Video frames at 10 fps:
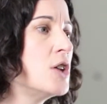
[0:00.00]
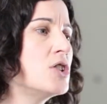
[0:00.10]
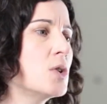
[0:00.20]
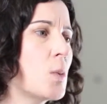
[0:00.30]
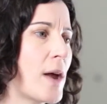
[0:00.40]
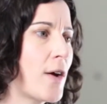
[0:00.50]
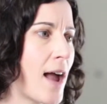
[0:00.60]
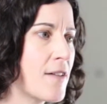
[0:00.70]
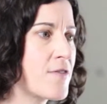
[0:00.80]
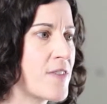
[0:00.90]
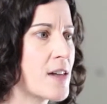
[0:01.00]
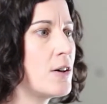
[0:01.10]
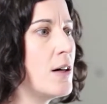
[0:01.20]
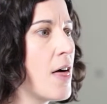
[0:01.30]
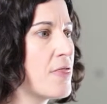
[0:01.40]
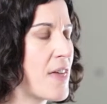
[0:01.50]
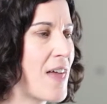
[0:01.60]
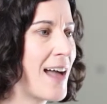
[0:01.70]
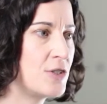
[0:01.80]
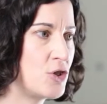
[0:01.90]
to where I feel that
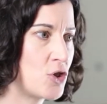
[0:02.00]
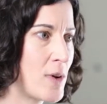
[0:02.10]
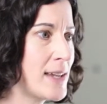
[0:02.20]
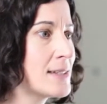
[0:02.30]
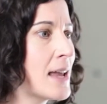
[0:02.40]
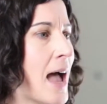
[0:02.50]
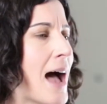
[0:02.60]
that joint